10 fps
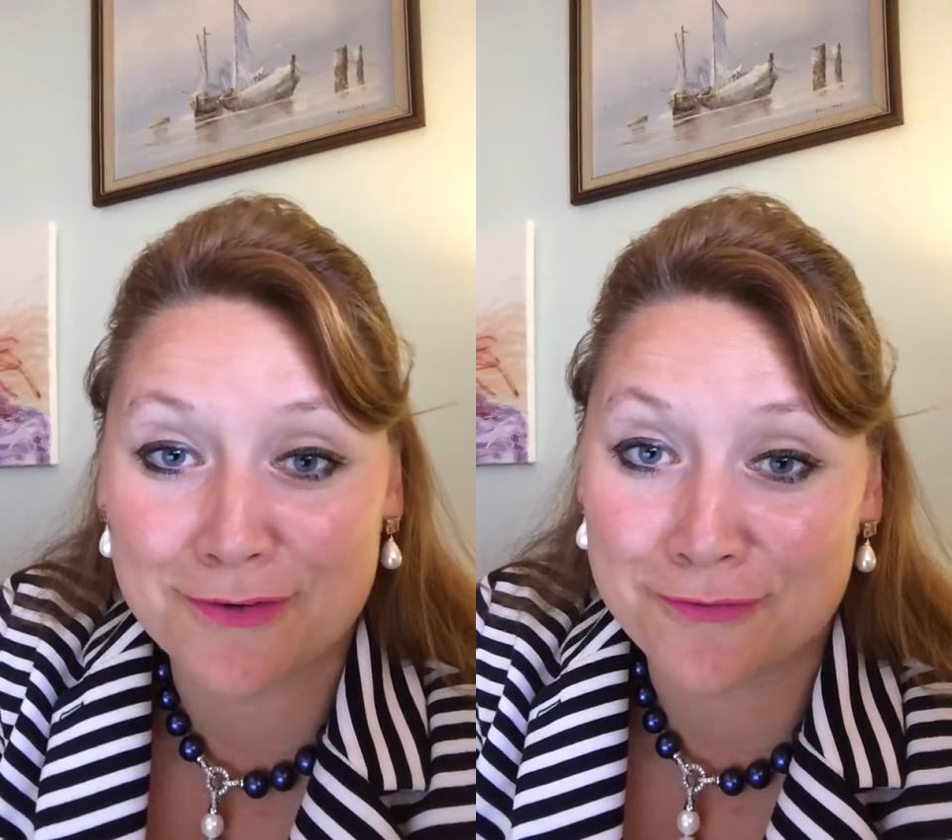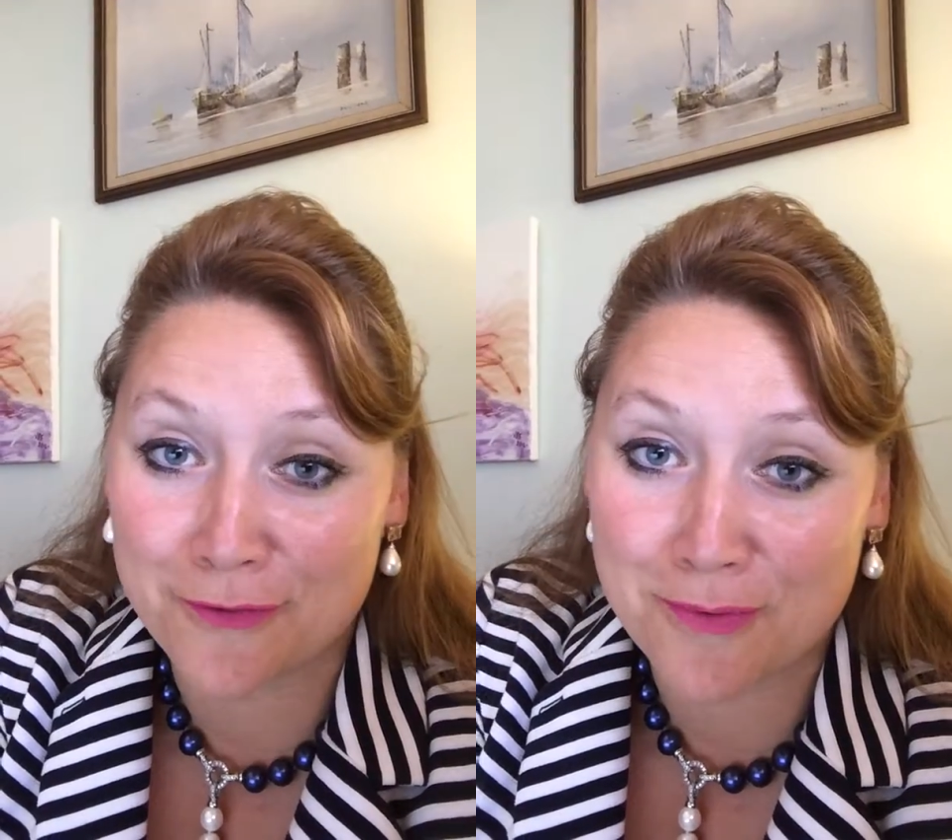
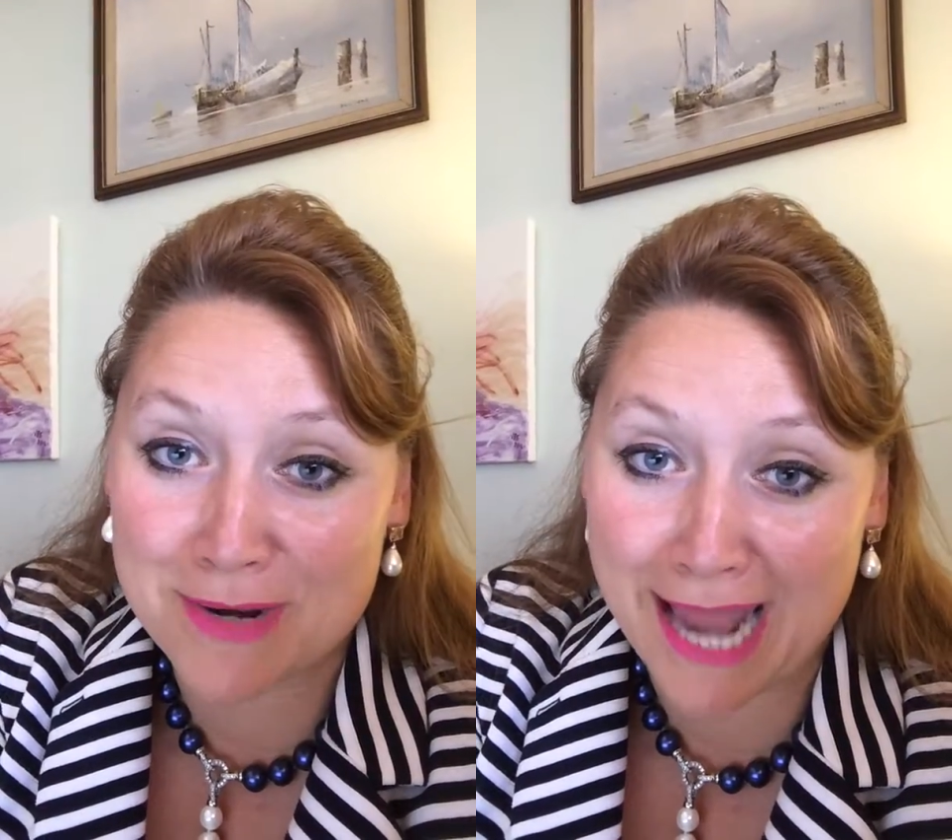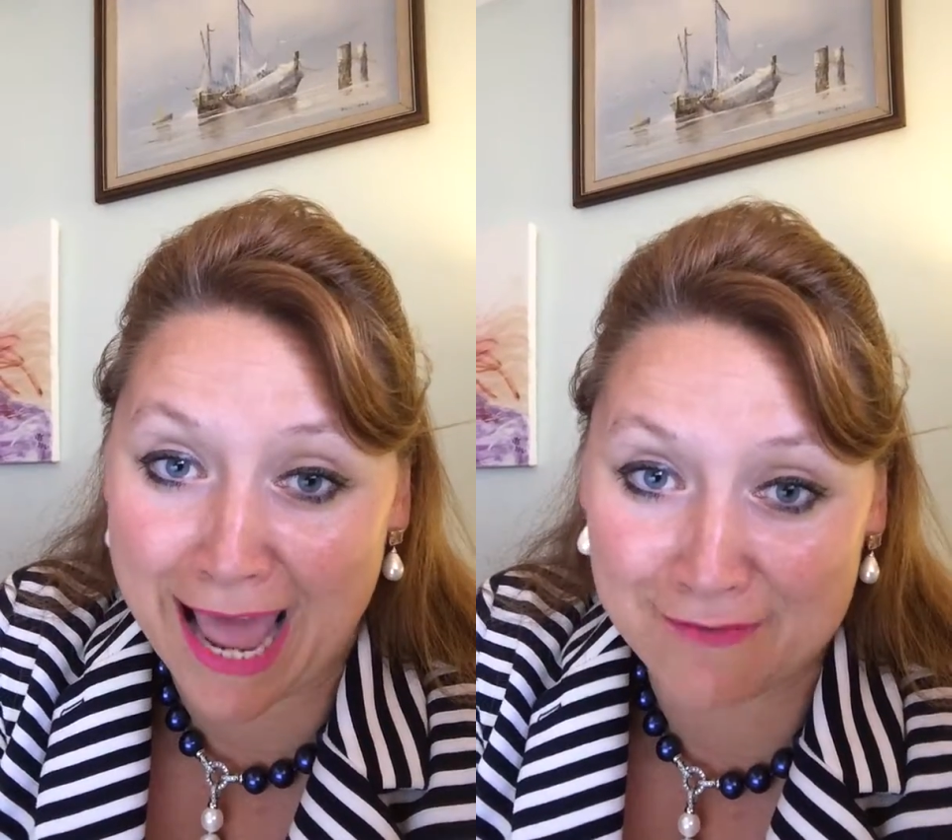reform
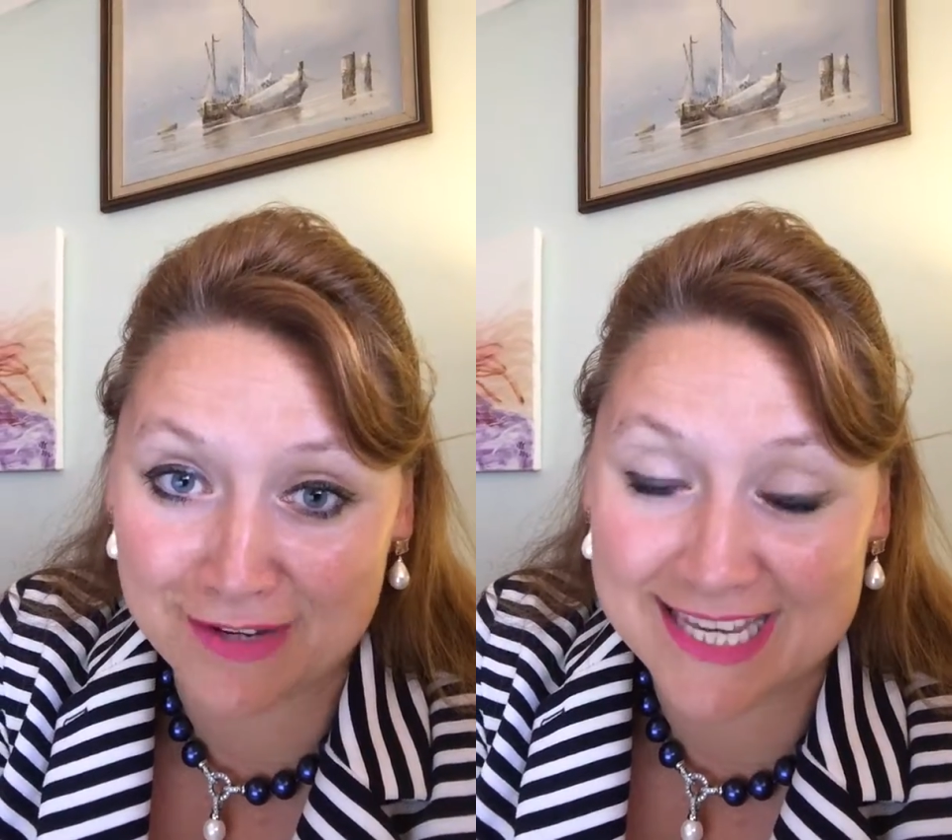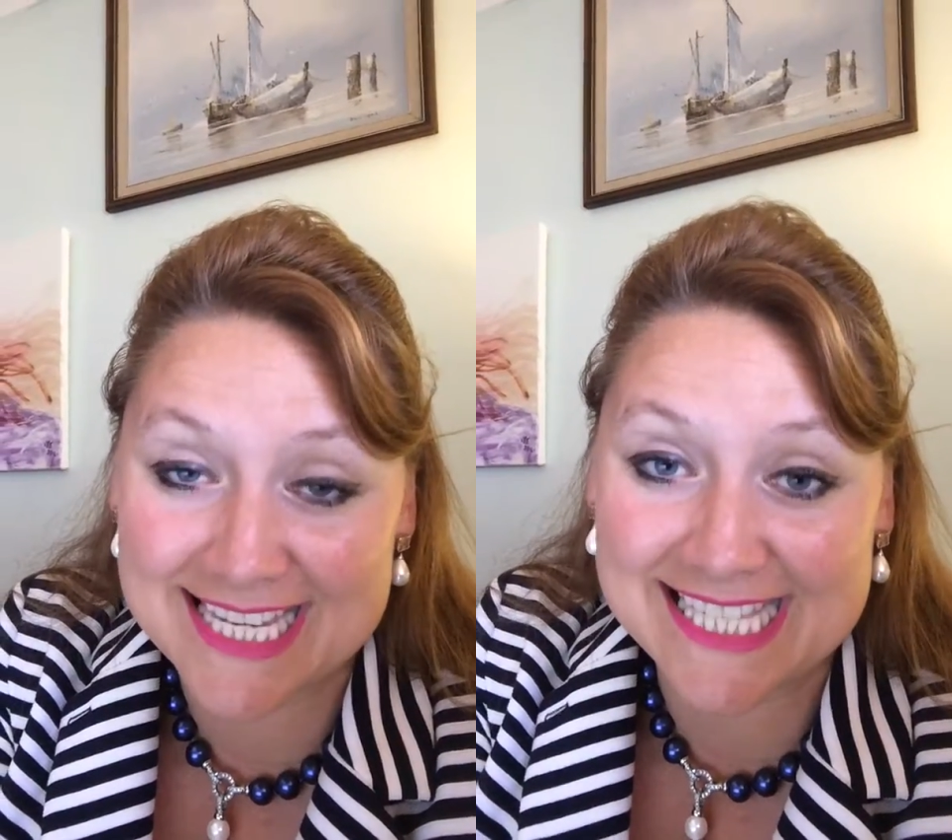and
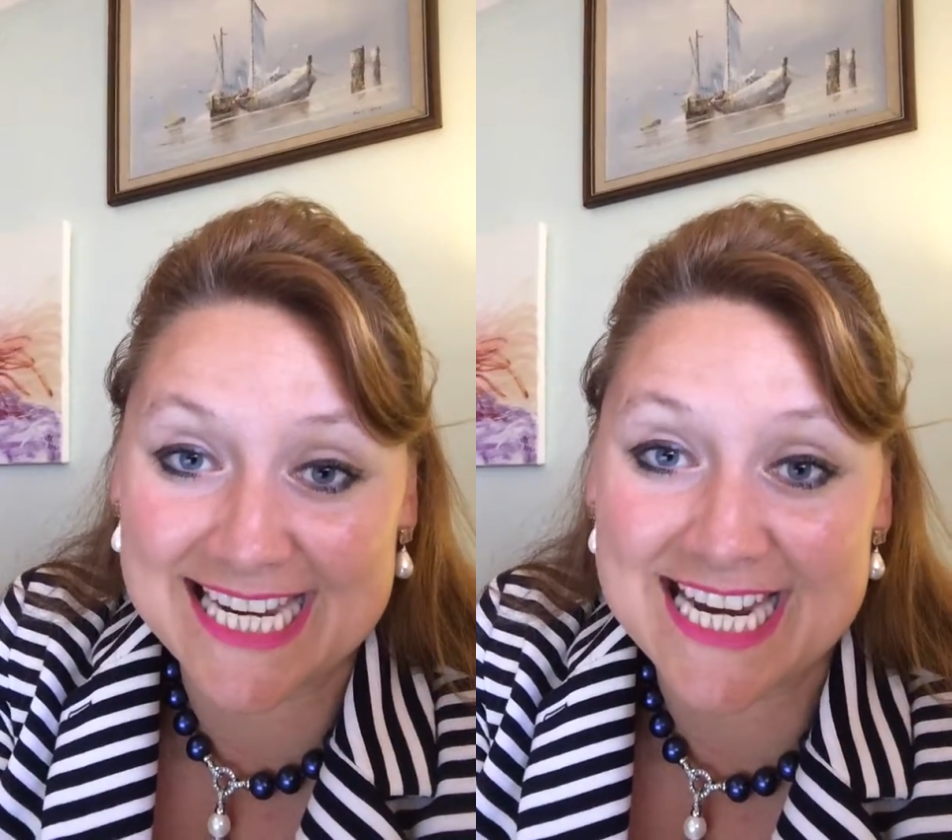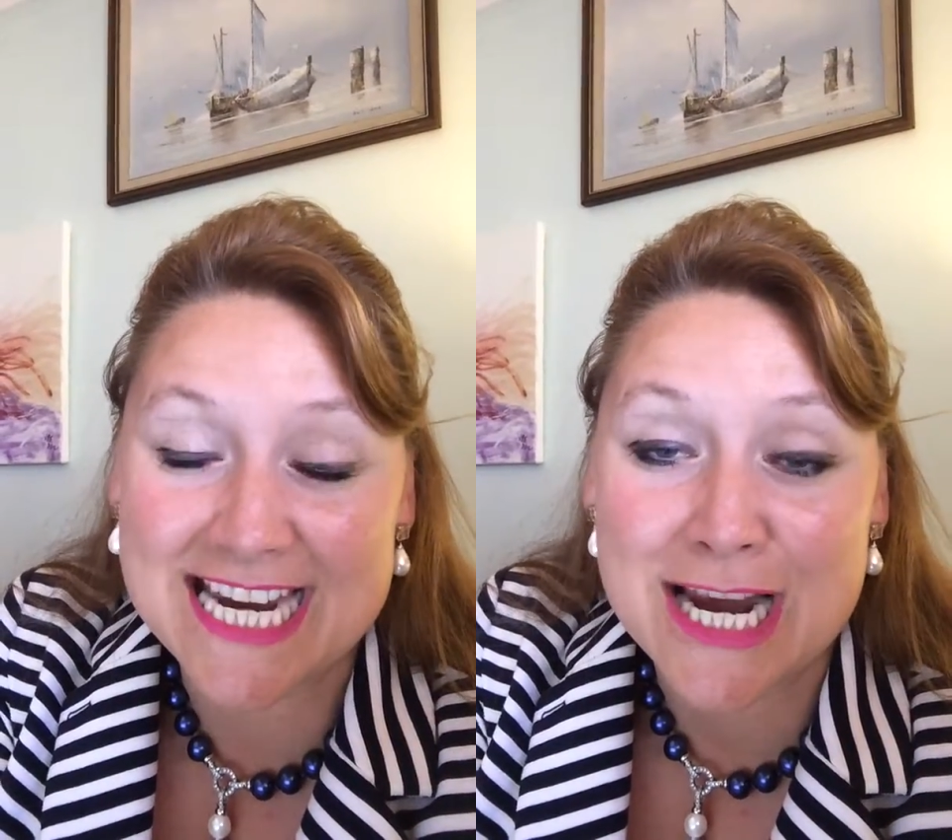
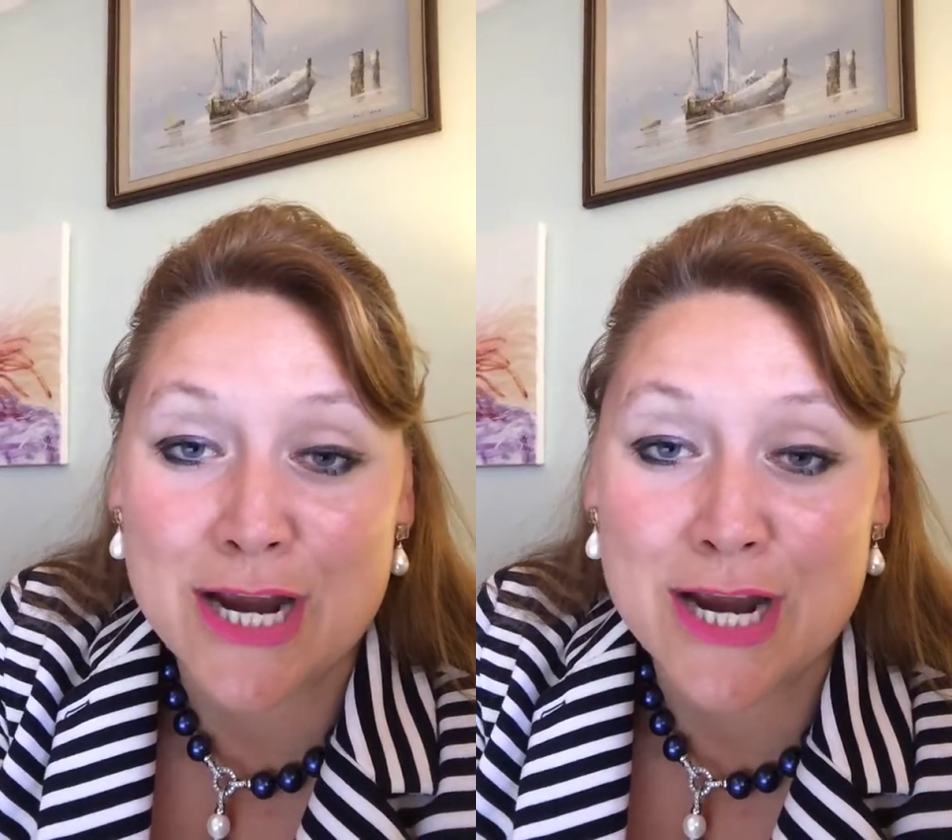advocacy,